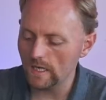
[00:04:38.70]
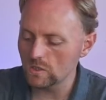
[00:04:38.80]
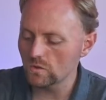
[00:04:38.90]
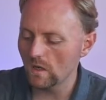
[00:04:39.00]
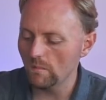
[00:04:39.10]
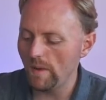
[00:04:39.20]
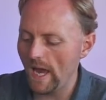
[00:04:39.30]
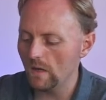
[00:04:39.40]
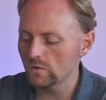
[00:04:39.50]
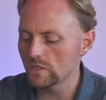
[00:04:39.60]
extra
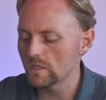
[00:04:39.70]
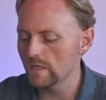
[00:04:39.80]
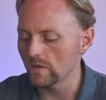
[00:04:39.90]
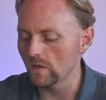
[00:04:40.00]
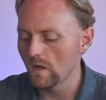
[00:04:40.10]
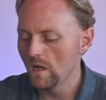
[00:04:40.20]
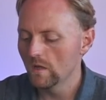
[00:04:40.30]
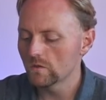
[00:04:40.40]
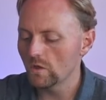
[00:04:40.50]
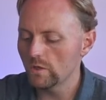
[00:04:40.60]
pouches here.
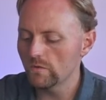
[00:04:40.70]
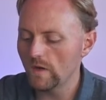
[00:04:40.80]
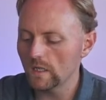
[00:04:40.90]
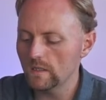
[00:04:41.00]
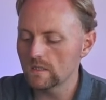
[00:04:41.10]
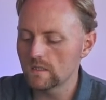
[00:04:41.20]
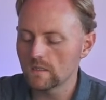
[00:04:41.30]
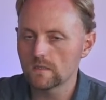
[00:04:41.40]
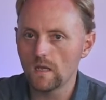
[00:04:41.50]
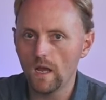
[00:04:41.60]
So you've got these
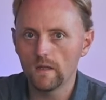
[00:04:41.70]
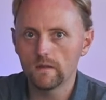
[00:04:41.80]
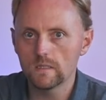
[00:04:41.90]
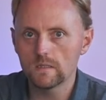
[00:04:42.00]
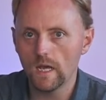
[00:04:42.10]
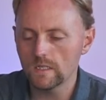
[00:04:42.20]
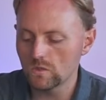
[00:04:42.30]
side